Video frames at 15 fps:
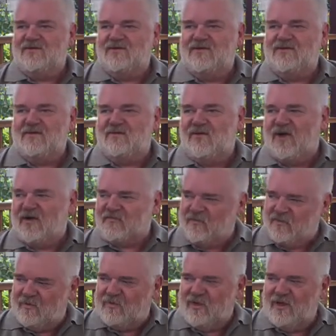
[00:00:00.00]
disembarked from
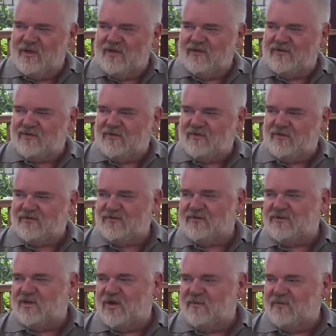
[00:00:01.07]
the plane straight onto the
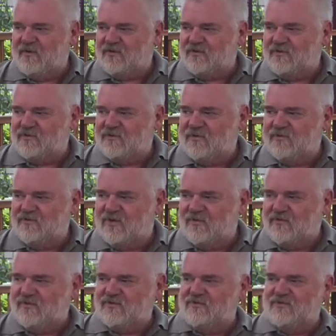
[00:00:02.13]
tarmac, so there was no
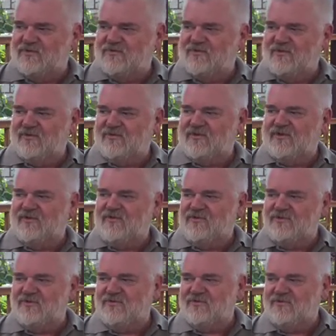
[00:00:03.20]
tunnels to nice
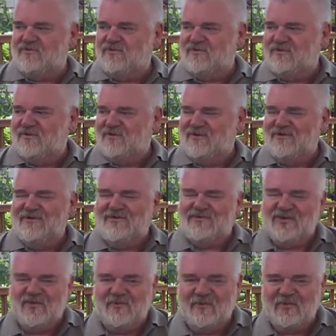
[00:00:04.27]
air-conditioned
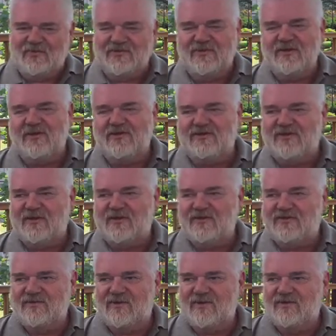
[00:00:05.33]
terminals in those
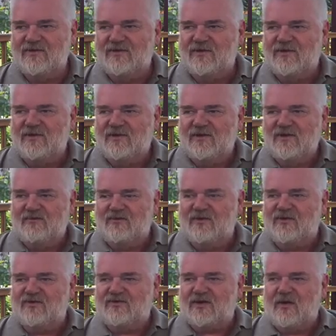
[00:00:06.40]
days. So we'd
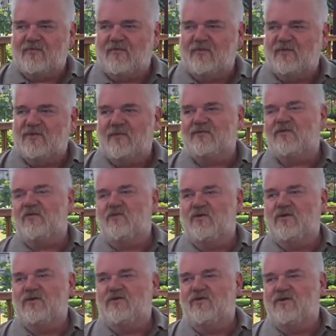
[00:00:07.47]
just come from the depths of
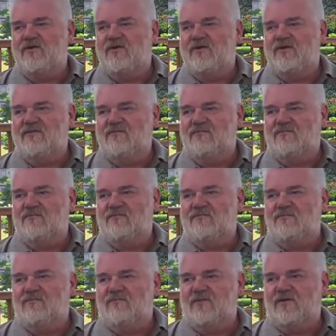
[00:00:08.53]
winter in
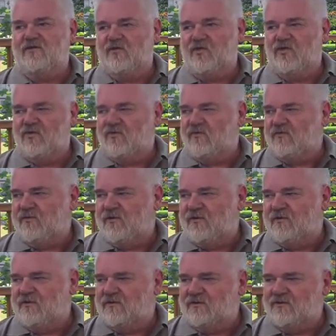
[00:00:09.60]
Liverpool,
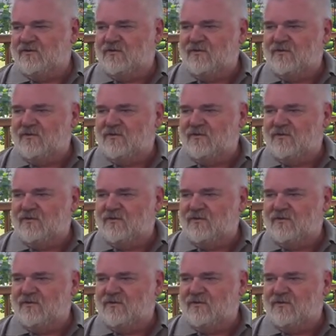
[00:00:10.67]
England.